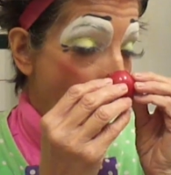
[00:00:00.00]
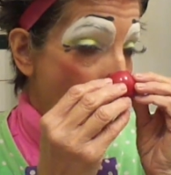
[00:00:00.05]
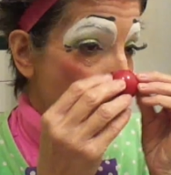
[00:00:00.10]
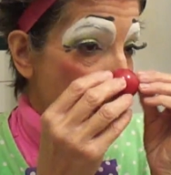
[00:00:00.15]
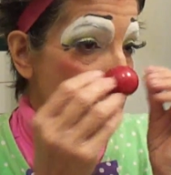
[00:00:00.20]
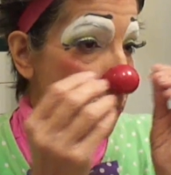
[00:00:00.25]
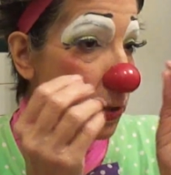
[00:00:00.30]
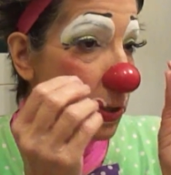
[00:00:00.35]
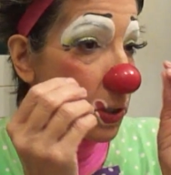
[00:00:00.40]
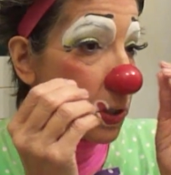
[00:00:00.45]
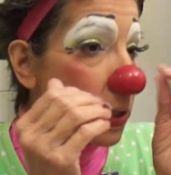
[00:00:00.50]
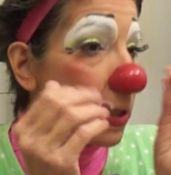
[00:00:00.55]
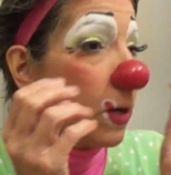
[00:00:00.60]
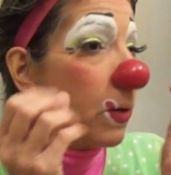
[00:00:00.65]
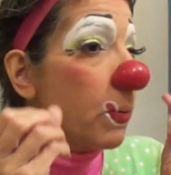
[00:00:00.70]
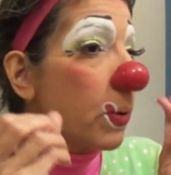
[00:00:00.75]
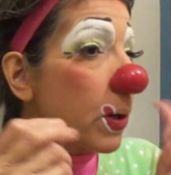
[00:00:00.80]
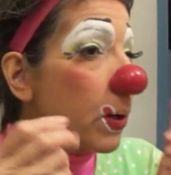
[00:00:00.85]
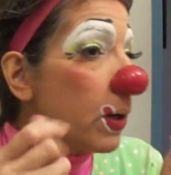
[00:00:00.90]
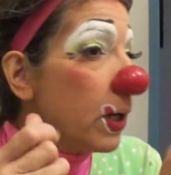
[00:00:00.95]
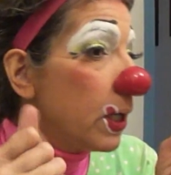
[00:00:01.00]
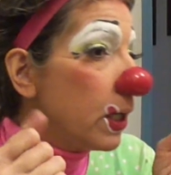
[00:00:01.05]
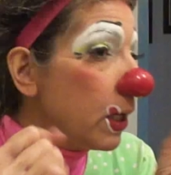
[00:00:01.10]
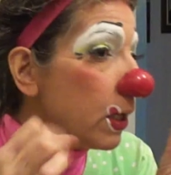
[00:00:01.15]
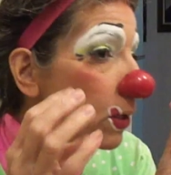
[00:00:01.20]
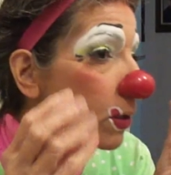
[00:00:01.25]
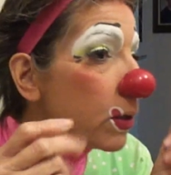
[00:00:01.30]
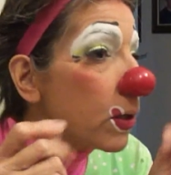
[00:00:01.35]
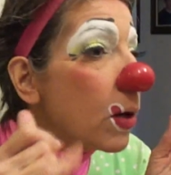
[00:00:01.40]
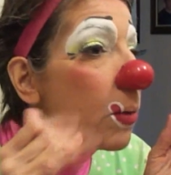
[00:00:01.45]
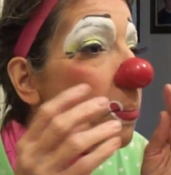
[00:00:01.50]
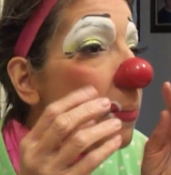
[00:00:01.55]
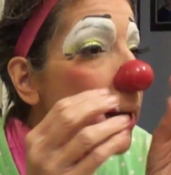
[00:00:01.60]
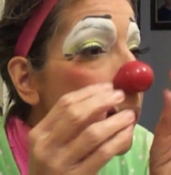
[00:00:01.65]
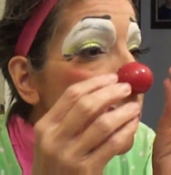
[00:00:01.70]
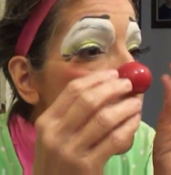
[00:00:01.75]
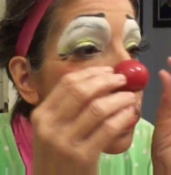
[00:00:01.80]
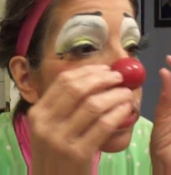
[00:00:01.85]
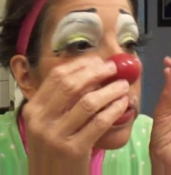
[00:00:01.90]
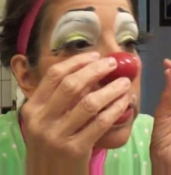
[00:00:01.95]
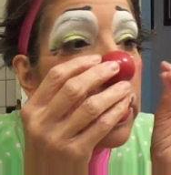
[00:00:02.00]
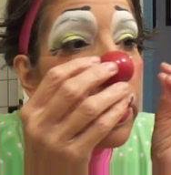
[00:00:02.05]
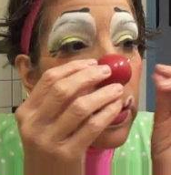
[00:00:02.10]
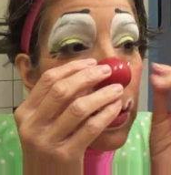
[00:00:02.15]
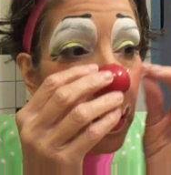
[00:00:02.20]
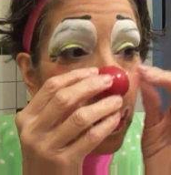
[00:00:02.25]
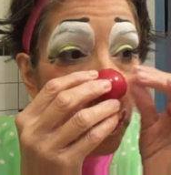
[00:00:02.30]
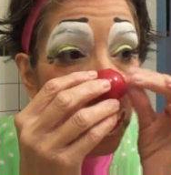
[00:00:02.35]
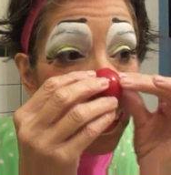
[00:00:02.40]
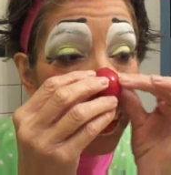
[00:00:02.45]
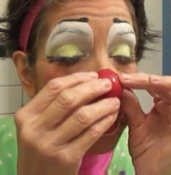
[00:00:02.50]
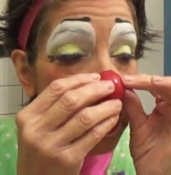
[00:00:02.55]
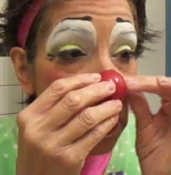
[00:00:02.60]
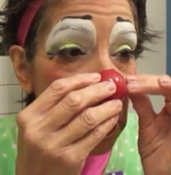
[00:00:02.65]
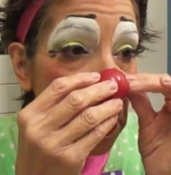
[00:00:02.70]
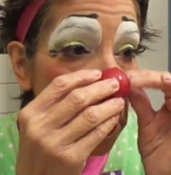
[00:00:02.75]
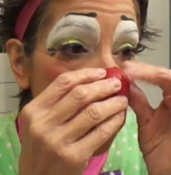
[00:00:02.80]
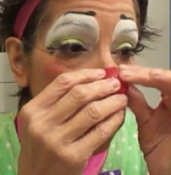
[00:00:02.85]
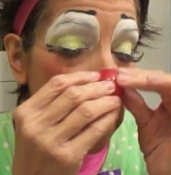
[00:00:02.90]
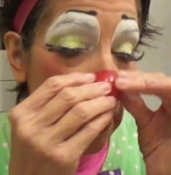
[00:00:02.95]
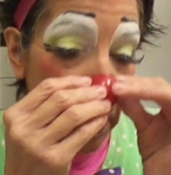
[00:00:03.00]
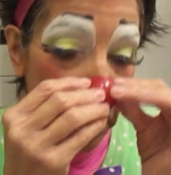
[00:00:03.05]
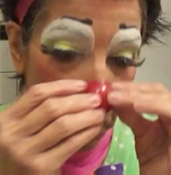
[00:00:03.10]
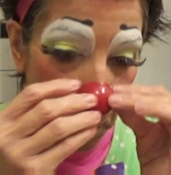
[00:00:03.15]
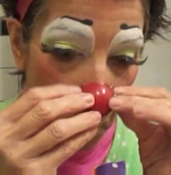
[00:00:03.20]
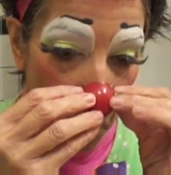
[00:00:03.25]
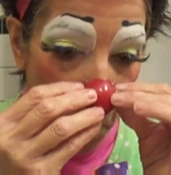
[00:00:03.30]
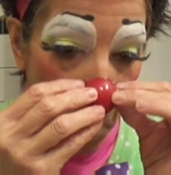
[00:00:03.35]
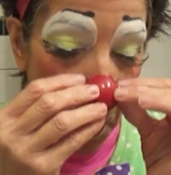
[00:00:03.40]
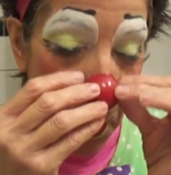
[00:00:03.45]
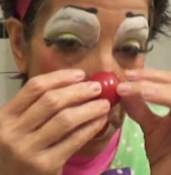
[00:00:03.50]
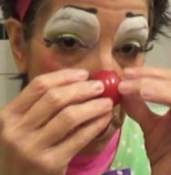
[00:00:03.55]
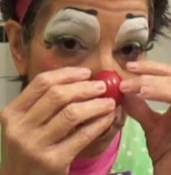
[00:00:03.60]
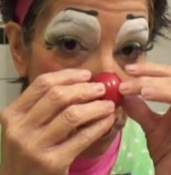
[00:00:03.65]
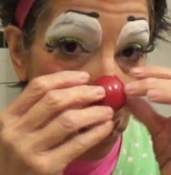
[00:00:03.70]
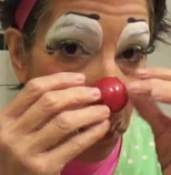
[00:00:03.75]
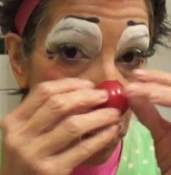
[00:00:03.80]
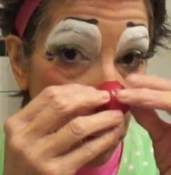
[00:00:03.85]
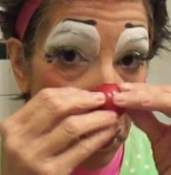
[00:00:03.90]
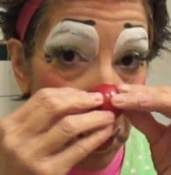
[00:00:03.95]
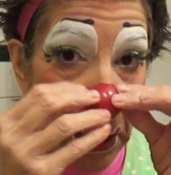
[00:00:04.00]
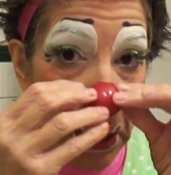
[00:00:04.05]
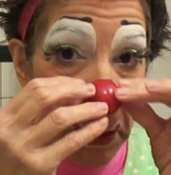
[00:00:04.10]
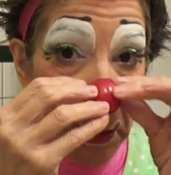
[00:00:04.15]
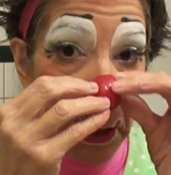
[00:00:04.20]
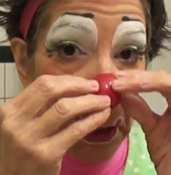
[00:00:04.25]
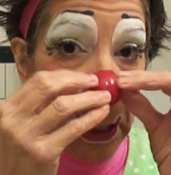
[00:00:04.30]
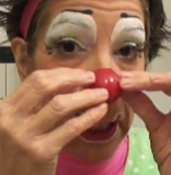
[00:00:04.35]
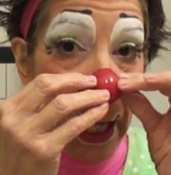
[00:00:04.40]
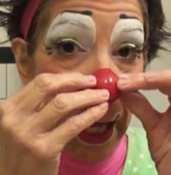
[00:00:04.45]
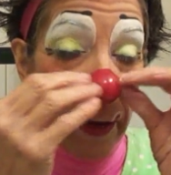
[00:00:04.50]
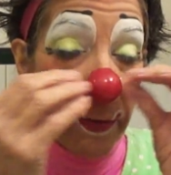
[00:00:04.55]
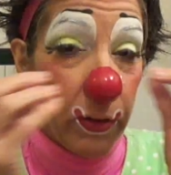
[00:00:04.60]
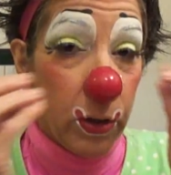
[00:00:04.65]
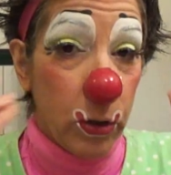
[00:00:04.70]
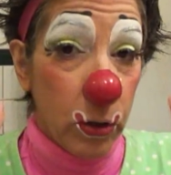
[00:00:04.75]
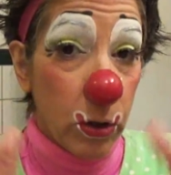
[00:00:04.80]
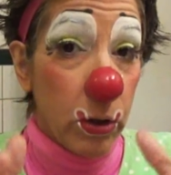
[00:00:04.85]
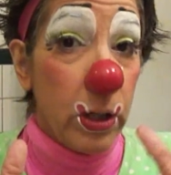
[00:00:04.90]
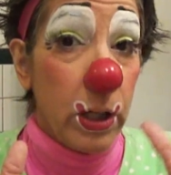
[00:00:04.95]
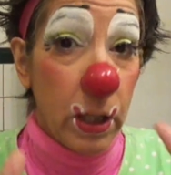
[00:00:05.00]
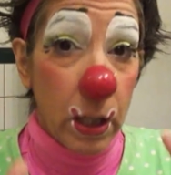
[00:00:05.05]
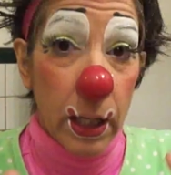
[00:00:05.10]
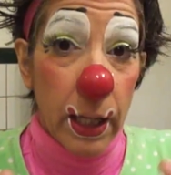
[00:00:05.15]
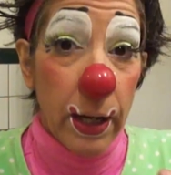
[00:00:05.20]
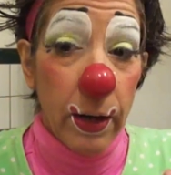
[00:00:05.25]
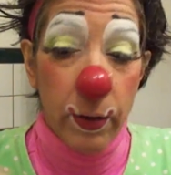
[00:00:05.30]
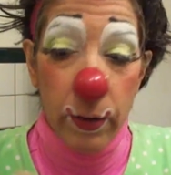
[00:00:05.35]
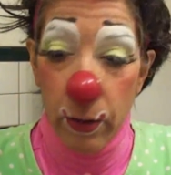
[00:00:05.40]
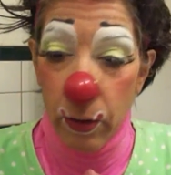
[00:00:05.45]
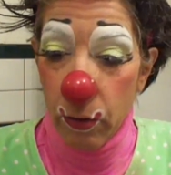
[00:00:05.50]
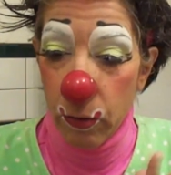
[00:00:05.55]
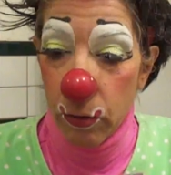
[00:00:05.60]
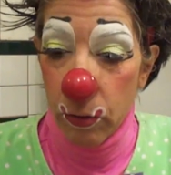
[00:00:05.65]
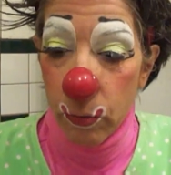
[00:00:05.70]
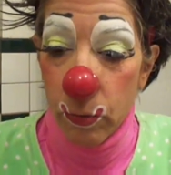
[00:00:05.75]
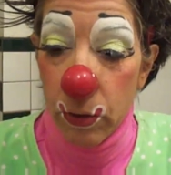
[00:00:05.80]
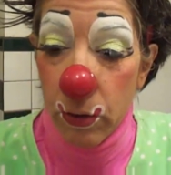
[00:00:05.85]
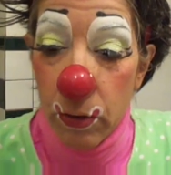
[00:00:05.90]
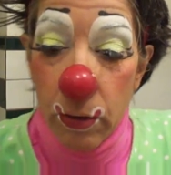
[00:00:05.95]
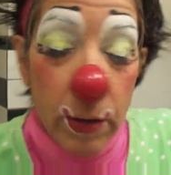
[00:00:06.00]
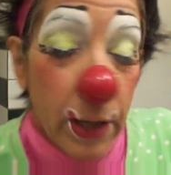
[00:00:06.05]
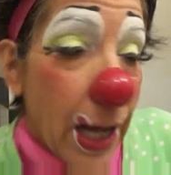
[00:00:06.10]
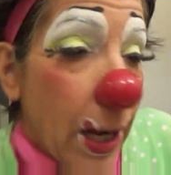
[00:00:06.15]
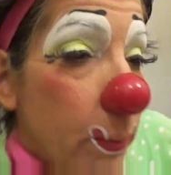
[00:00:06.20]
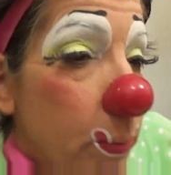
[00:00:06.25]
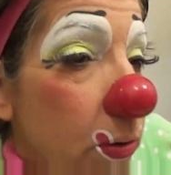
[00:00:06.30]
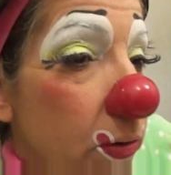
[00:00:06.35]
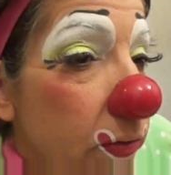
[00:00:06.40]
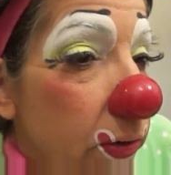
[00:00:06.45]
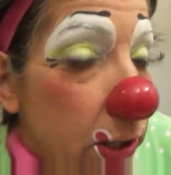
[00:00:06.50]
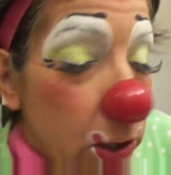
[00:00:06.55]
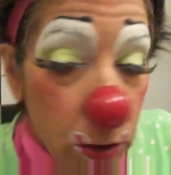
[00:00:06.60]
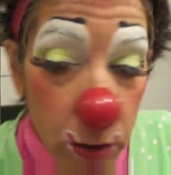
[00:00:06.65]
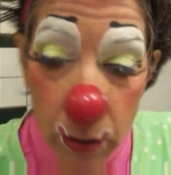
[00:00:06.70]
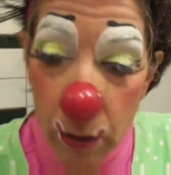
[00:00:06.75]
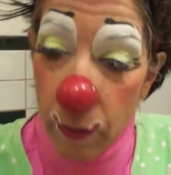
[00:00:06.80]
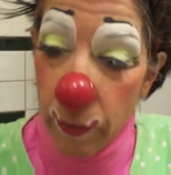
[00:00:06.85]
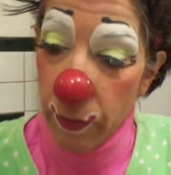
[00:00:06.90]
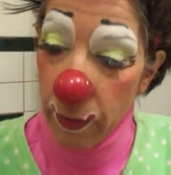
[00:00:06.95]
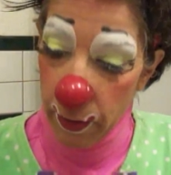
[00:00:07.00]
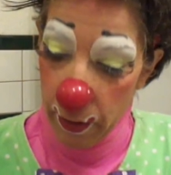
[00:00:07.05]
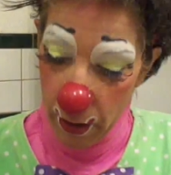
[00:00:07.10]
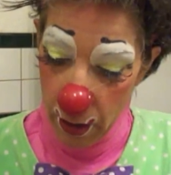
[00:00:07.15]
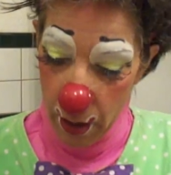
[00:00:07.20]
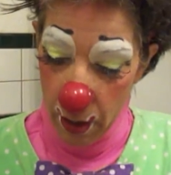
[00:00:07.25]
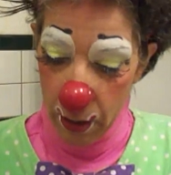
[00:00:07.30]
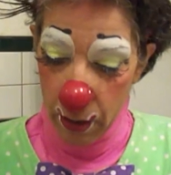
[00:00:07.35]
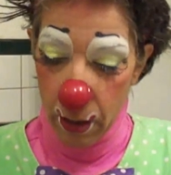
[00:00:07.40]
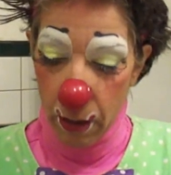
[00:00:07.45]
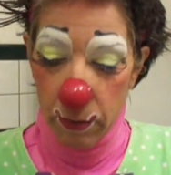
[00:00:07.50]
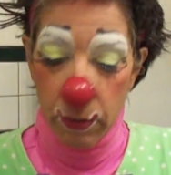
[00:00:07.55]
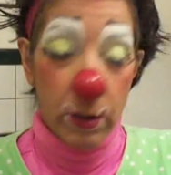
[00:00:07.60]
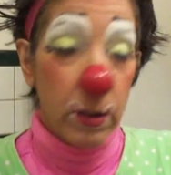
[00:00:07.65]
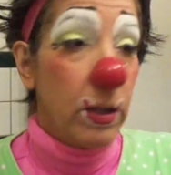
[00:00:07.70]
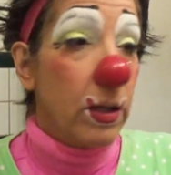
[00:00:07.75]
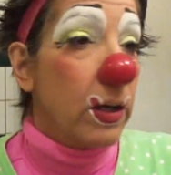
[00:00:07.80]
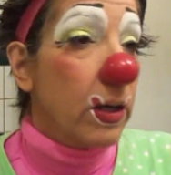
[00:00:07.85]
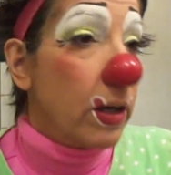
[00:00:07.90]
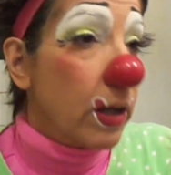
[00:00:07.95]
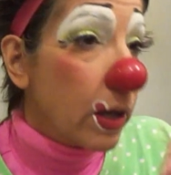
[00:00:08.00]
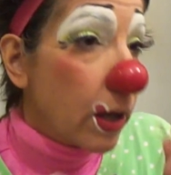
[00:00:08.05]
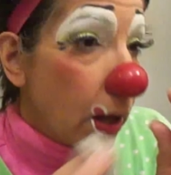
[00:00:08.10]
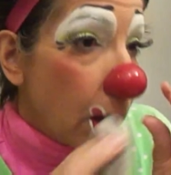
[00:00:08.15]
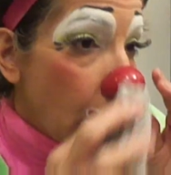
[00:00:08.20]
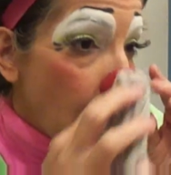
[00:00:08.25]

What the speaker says: Position it where it needs to go. Make sure your nose is clean. It's so easy to have a dirty clown nose, which is not professional. Doesn't look good.